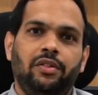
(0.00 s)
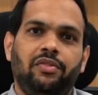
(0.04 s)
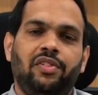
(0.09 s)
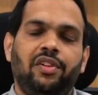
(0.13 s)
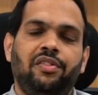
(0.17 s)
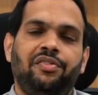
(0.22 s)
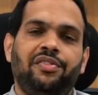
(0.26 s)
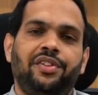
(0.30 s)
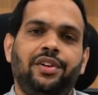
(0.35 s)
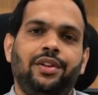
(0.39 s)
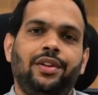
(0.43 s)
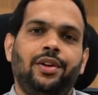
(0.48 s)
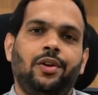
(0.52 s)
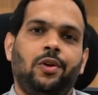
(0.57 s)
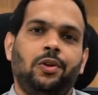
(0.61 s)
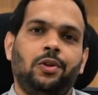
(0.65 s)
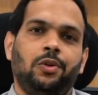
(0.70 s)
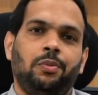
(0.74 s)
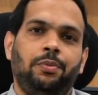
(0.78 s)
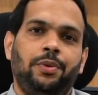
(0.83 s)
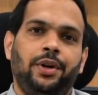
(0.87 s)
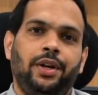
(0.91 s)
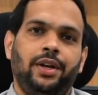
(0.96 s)
for further
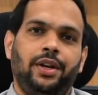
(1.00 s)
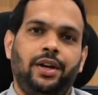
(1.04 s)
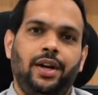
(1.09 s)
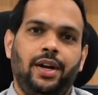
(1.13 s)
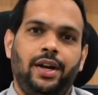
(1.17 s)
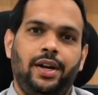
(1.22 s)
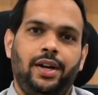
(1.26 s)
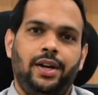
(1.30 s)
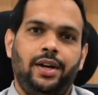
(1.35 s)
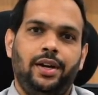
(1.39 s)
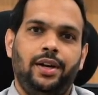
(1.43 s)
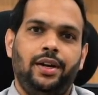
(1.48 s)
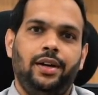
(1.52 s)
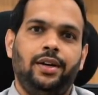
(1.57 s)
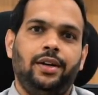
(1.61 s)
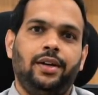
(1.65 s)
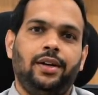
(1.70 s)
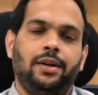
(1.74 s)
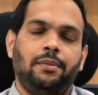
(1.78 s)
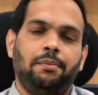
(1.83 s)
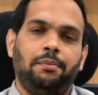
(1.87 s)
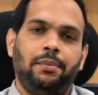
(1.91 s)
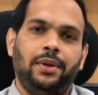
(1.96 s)
orthopedic related
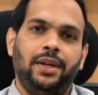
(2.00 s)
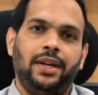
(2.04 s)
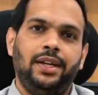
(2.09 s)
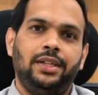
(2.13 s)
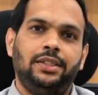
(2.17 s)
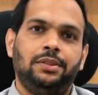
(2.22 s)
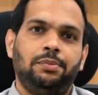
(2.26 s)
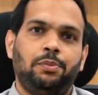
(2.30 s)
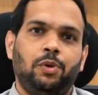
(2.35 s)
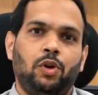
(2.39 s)
complaints,